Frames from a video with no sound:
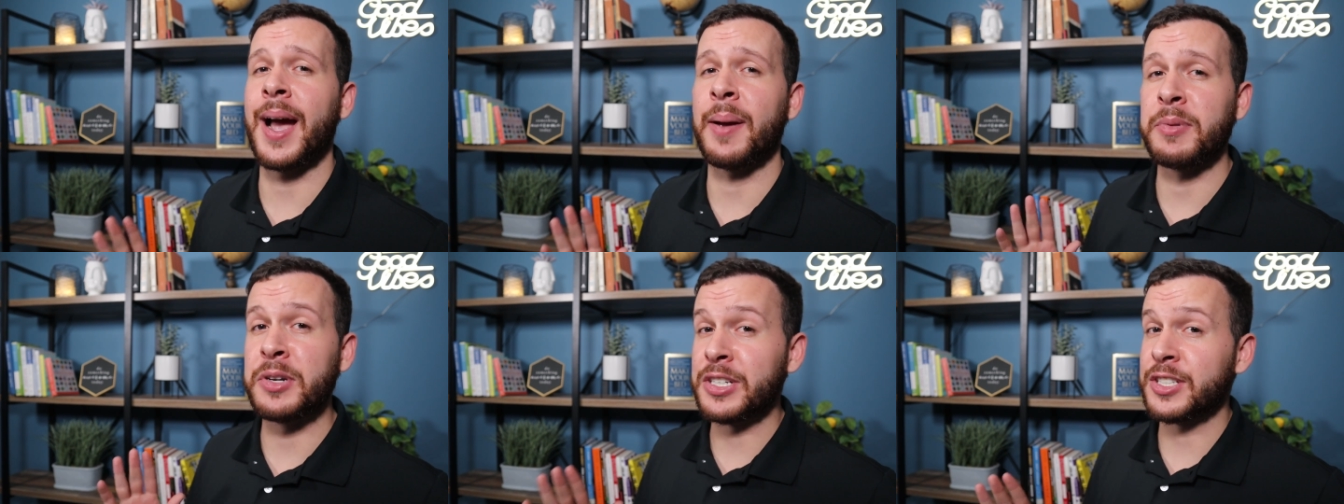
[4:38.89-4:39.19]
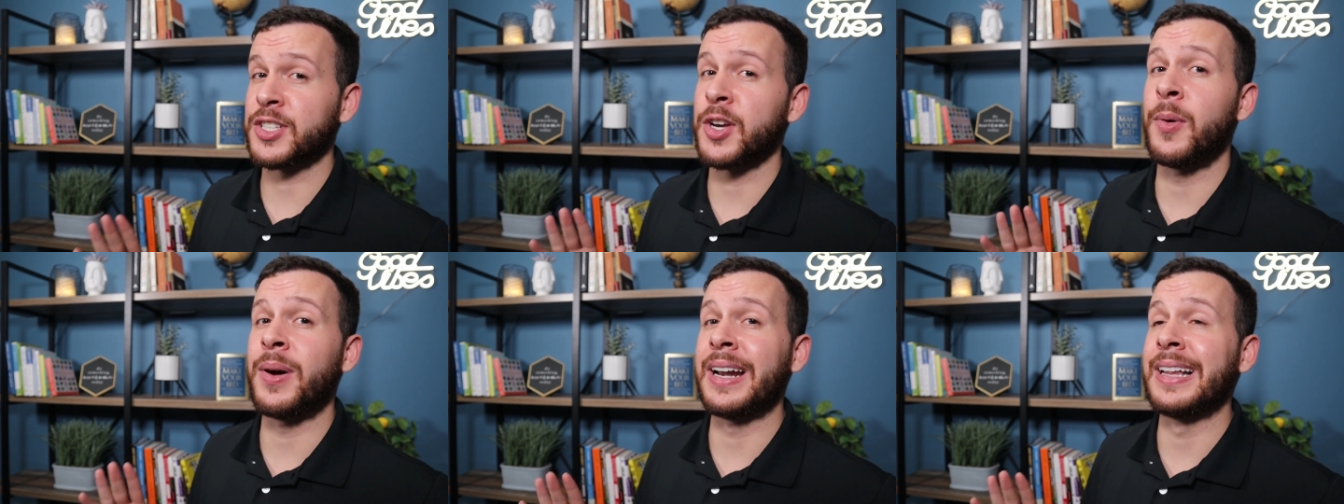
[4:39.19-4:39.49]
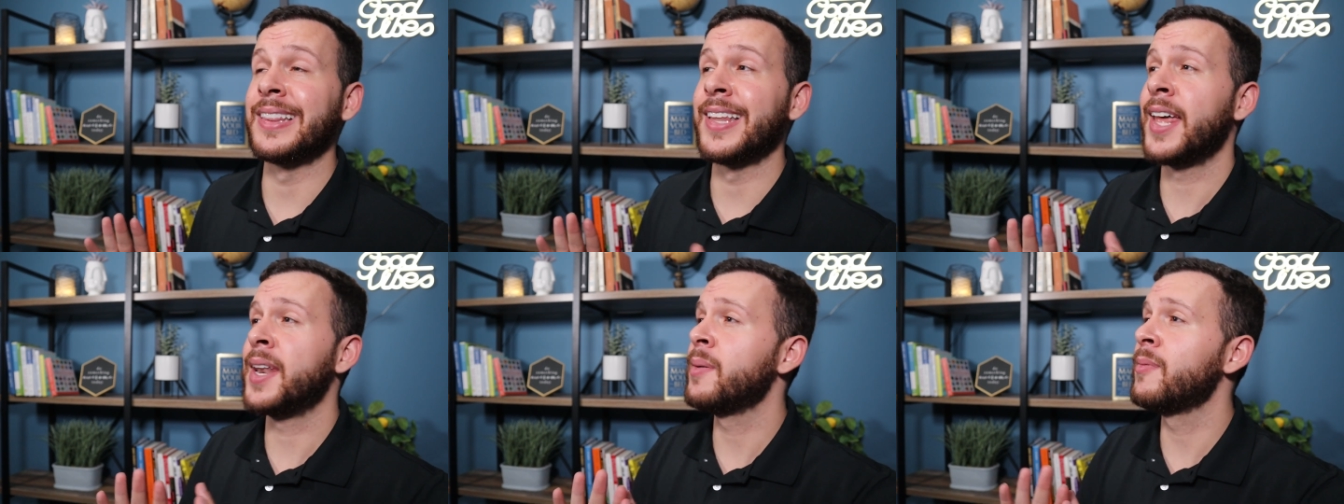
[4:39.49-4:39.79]
I'm just going
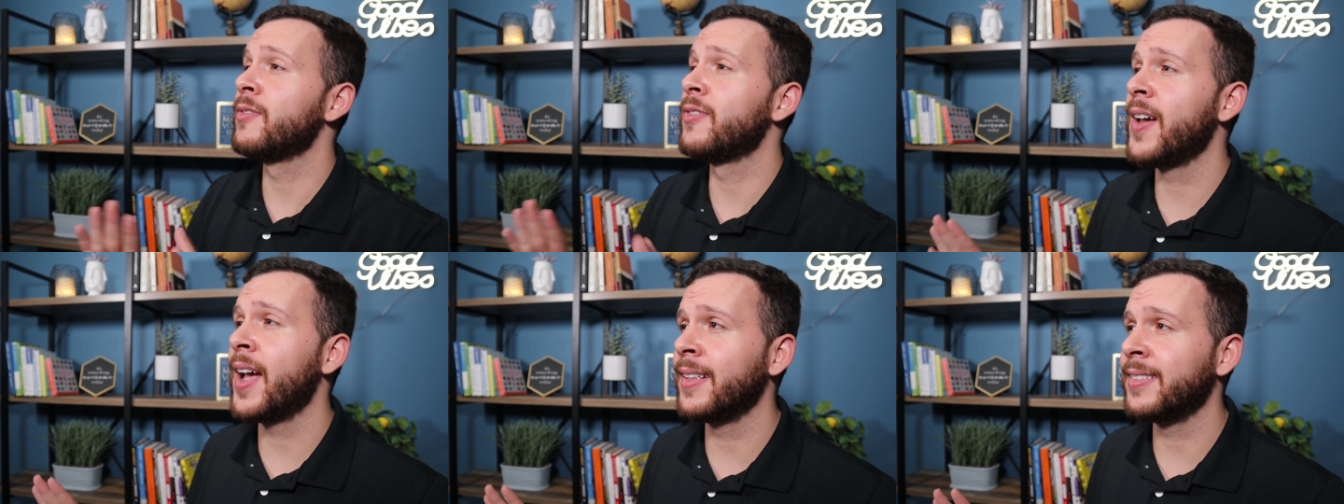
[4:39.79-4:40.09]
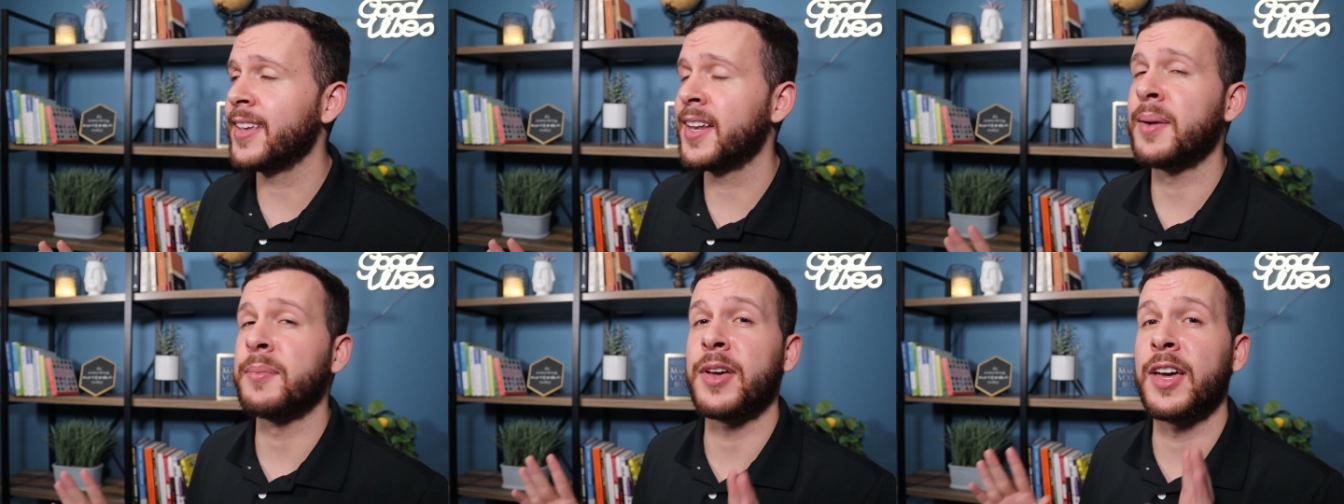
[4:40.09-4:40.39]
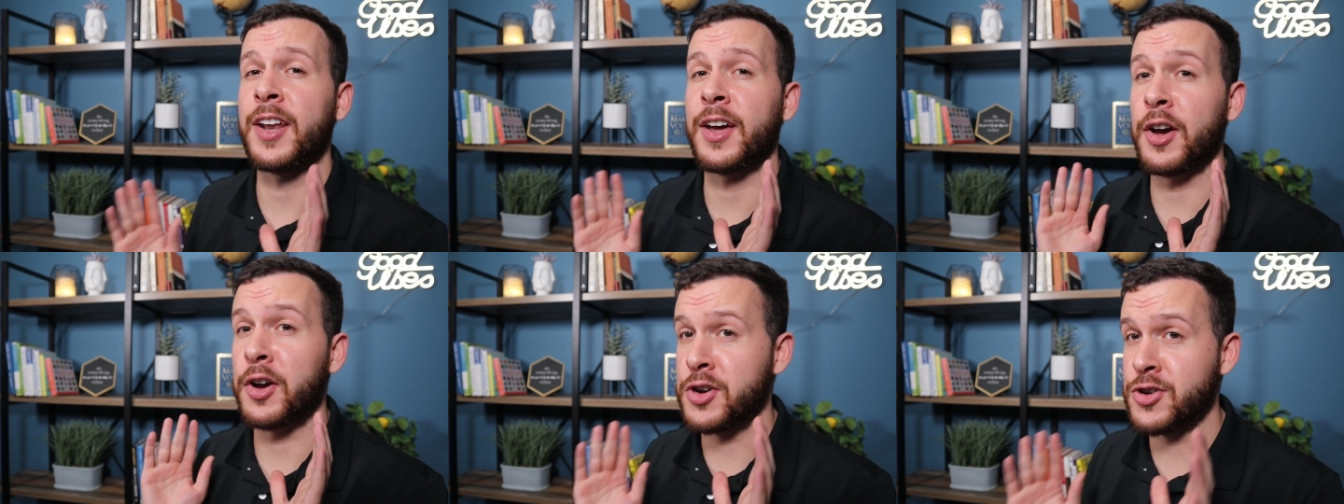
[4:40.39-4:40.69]
to let him vent and I'm
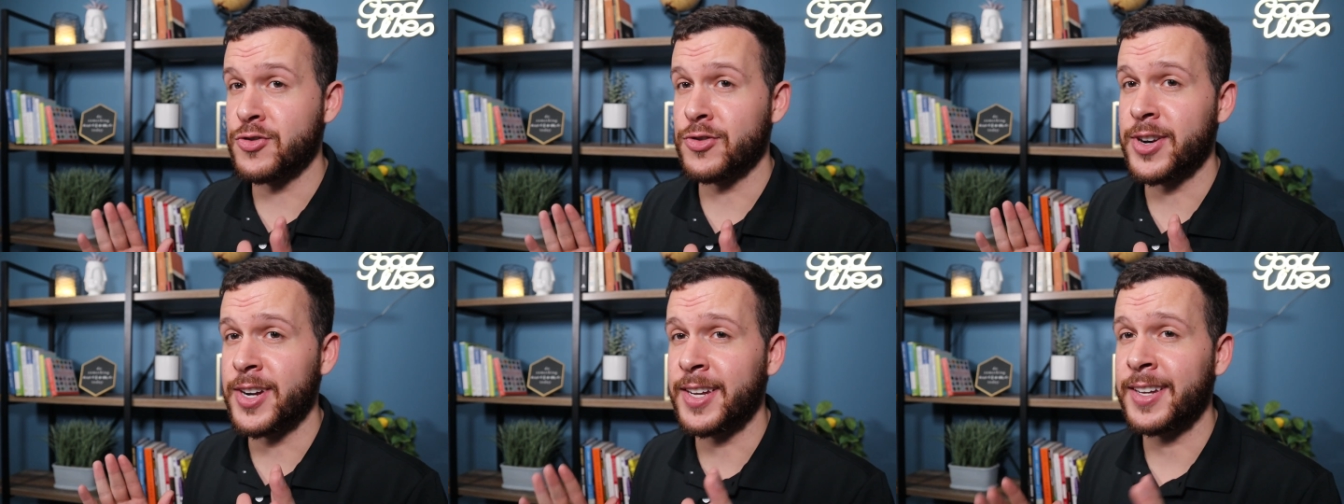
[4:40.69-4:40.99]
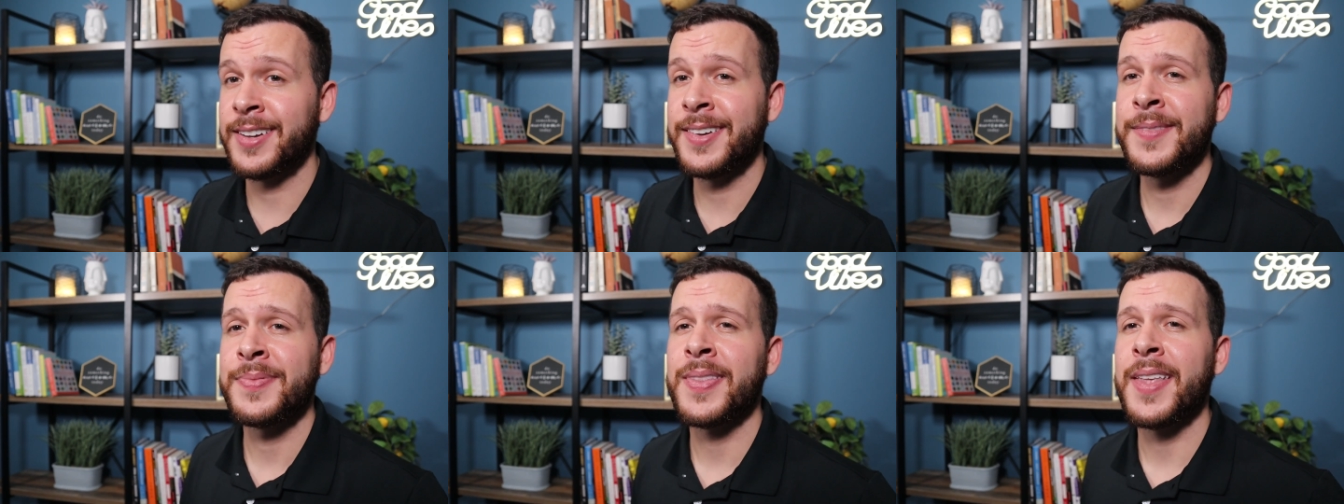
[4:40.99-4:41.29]
gonna agree.